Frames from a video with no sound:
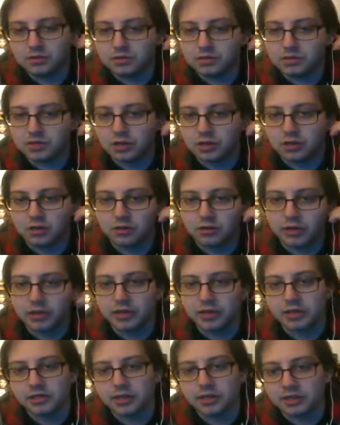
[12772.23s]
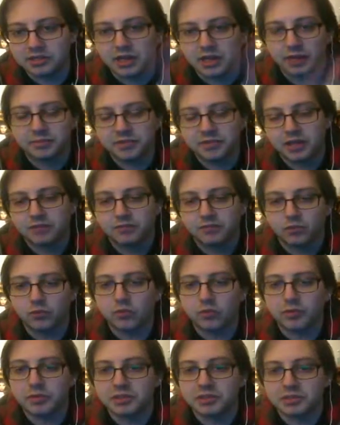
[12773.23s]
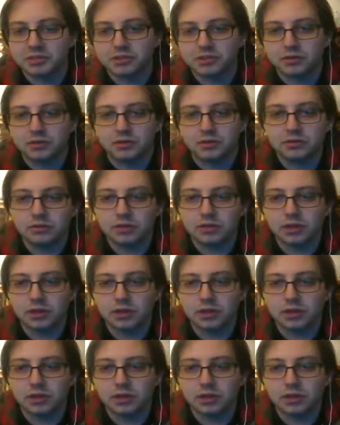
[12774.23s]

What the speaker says: So, and then a top 10 for women still.